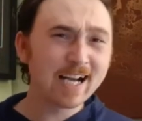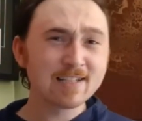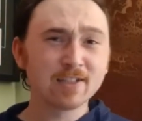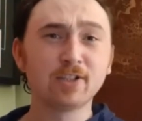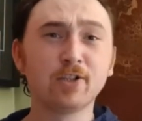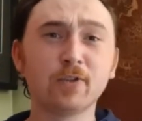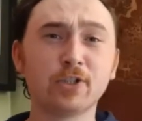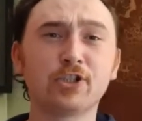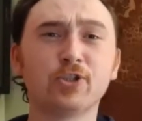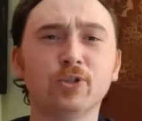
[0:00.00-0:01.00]
looking over
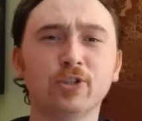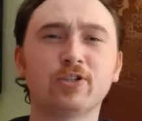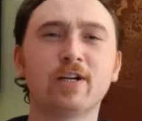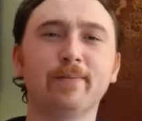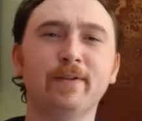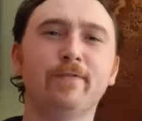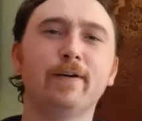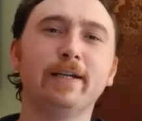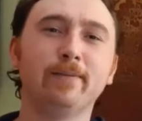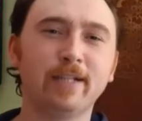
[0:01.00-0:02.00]
his shoulder trying to be
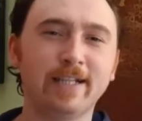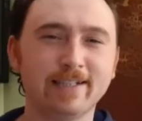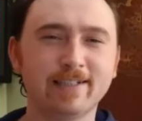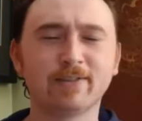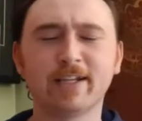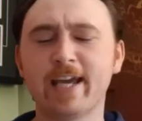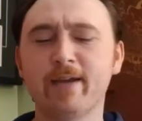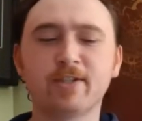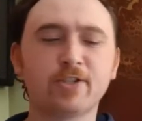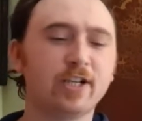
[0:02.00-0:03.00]
funny and play these little
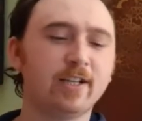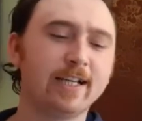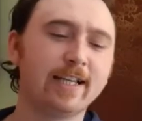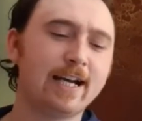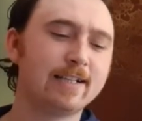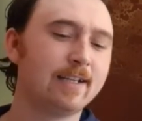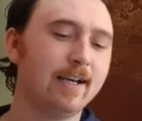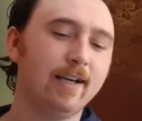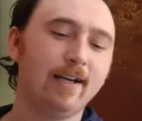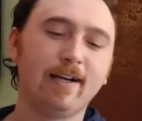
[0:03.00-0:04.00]
games and shit like that.
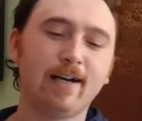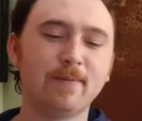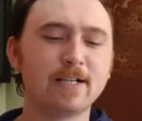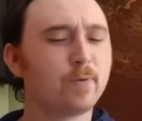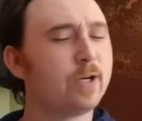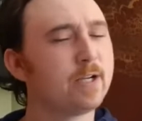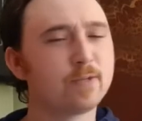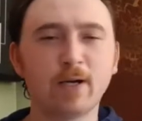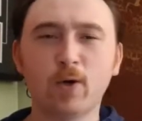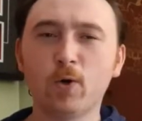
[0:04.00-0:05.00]
That's pretty
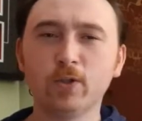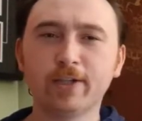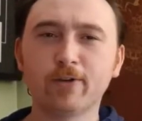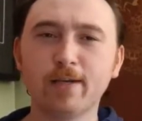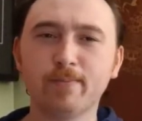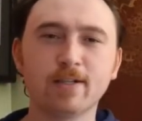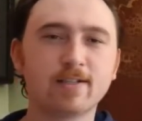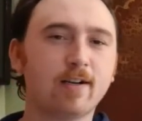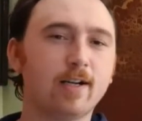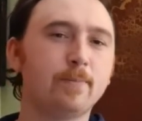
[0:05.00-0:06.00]
much my only gripe on
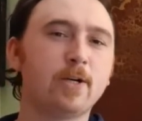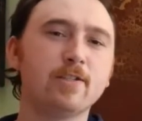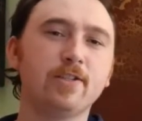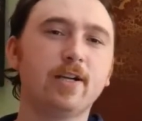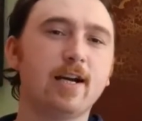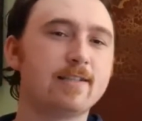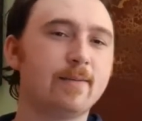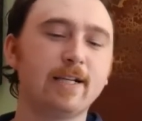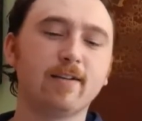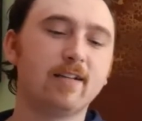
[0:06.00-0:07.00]
Scotty Barnes, you guys. I
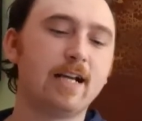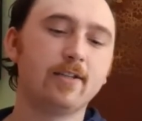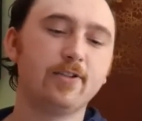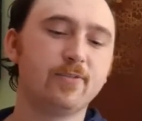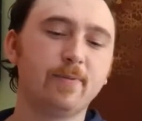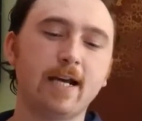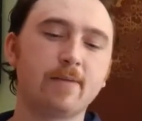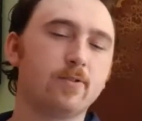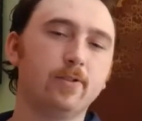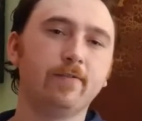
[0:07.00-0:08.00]
mean, other than that, the dude's been
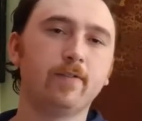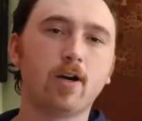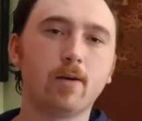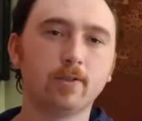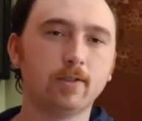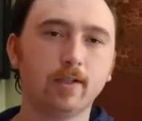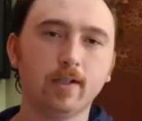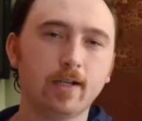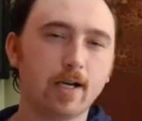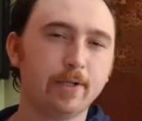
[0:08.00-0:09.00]
absolutely phenomenal.
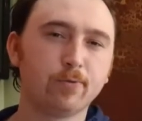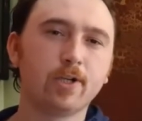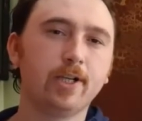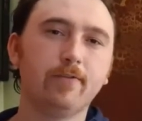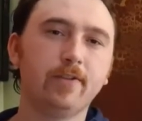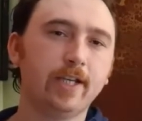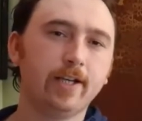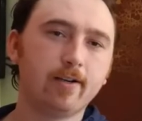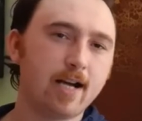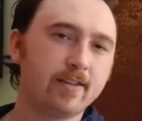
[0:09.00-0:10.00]
I mean, Rookie of the
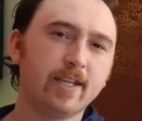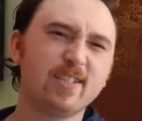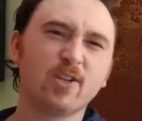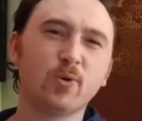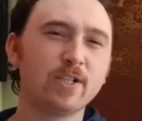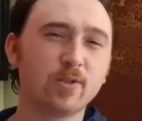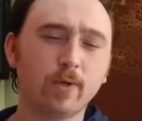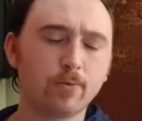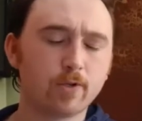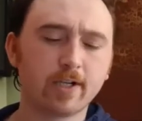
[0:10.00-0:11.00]
Year. I think he's going to
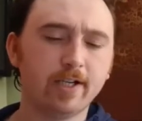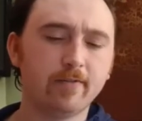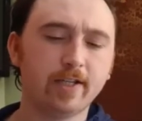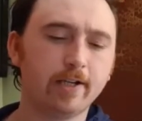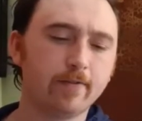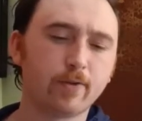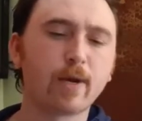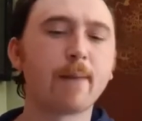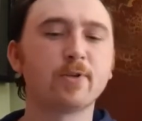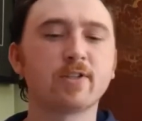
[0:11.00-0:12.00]
win Rookie of the Year if the
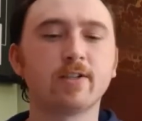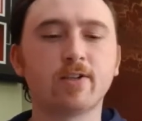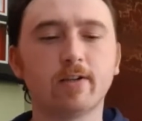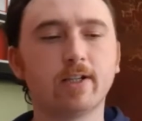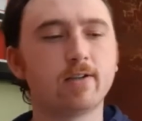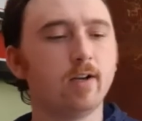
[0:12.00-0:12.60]
Raptors can turn their